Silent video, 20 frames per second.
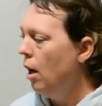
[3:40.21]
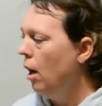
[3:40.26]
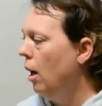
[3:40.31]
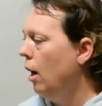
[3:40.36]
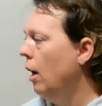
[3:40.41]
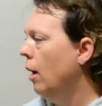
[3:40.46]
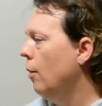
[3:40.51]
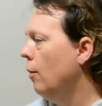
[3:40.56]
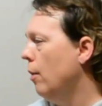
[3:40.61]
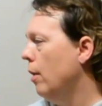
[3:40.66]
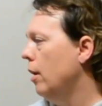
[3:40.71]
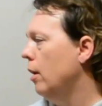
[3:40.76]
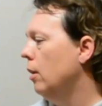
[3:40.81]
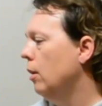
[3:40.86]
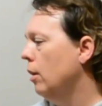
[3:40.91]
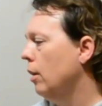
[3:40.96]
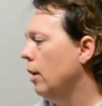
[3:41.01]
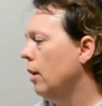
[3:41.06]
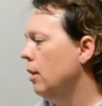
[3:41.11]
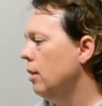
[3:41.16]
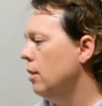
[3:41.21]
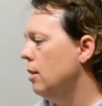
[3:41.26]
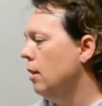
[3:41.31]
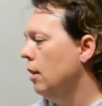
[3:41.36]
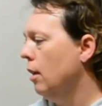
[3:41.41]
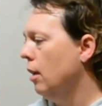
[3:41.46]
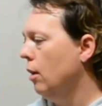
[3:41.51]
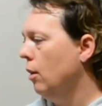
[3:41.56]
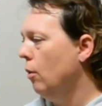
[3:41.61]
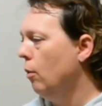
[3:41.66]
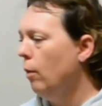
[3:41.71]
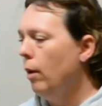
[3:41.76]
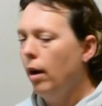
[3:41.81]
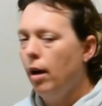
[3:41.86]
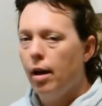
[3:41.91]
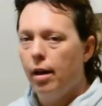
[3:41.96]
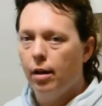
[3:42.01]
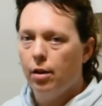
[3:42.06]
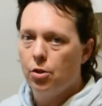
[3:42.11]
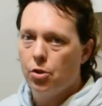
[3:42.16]
I want to look into
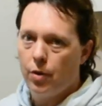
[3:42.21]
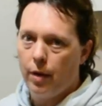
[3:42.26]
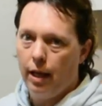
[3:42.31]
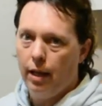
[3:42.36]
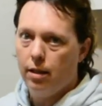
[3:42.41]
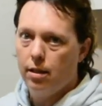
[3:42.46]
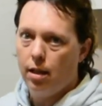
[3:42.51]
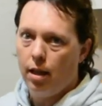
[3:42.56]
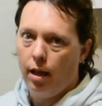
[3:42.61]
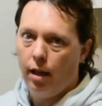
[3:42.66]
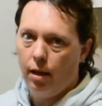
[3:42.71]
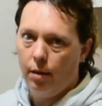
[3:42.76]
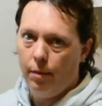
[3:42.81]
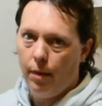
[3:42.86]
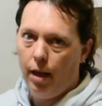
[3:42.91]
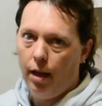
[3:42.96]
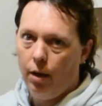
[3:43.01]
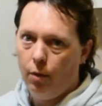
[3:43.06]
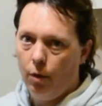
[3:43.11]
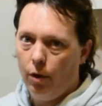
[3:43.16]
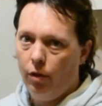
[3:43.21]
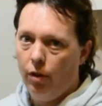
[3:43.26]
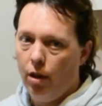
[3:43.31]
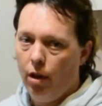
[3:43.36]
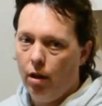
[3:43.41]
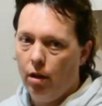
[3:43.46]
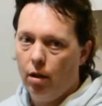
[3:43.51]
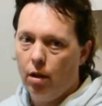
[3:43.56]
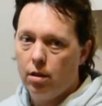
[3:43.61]
what kind of drinks I can make with it,